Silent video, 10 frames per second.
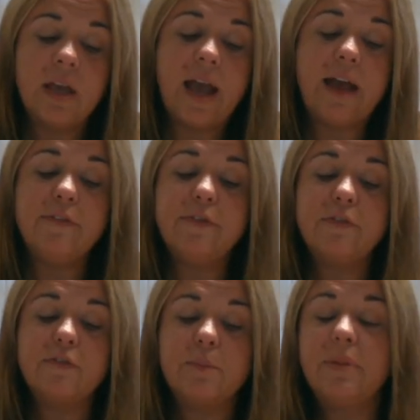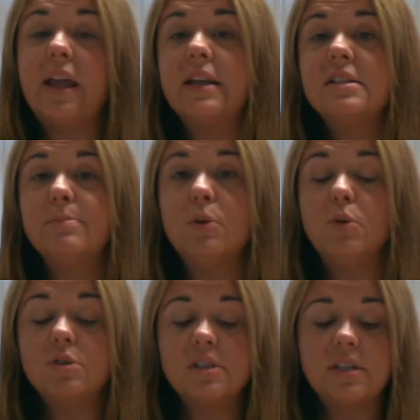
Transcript: Everything from playing sports to